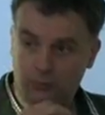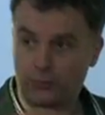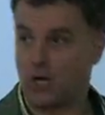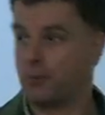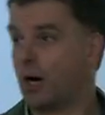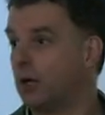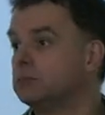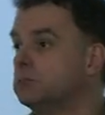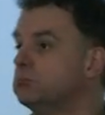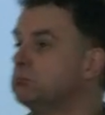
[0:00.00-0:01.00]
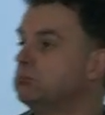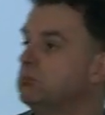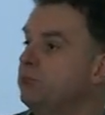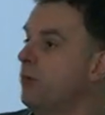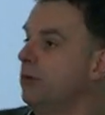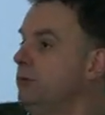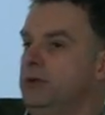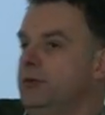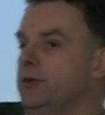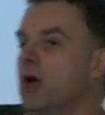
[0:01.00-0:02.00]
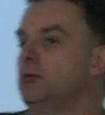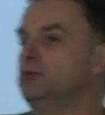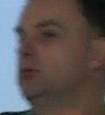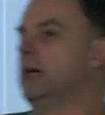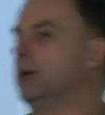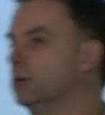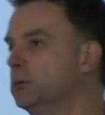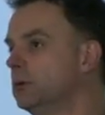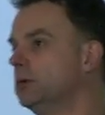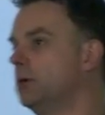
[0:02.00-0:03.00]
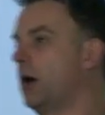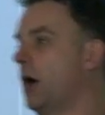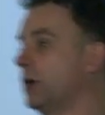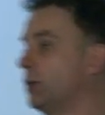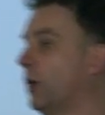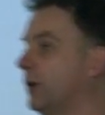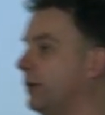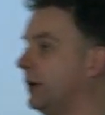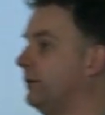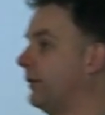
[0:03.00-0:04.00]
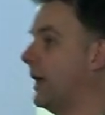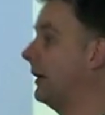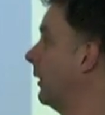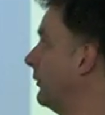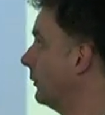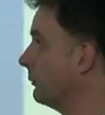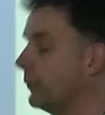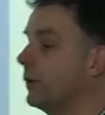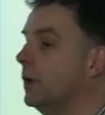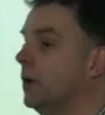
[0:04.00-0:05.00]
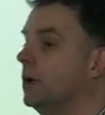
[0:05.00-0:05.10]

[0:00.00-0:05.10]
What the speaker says: Primark. No, there's no real high quality to their items.